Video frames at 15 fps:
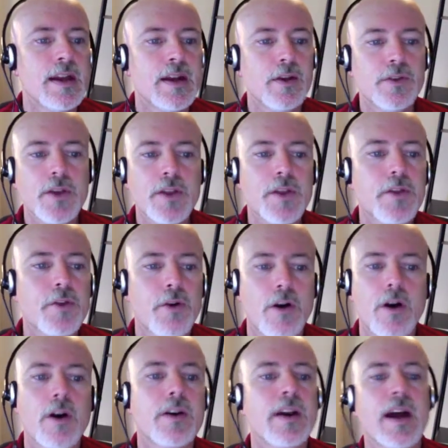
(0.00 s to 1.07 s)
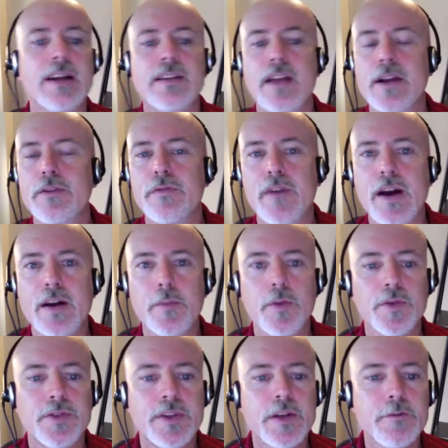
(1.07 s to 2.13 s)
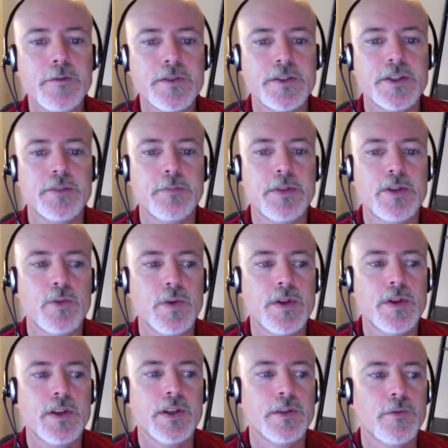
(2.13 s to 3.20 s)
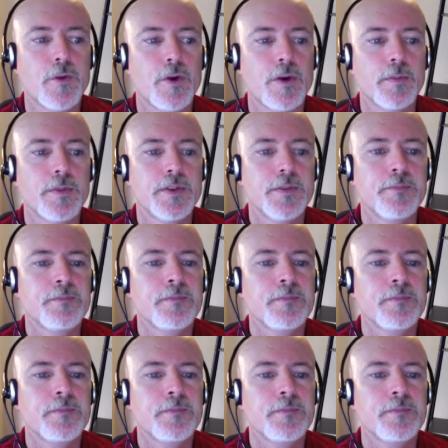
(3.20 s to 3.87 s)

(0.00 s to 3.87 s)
Now, it's not that there aren't identifiable differences between these forms.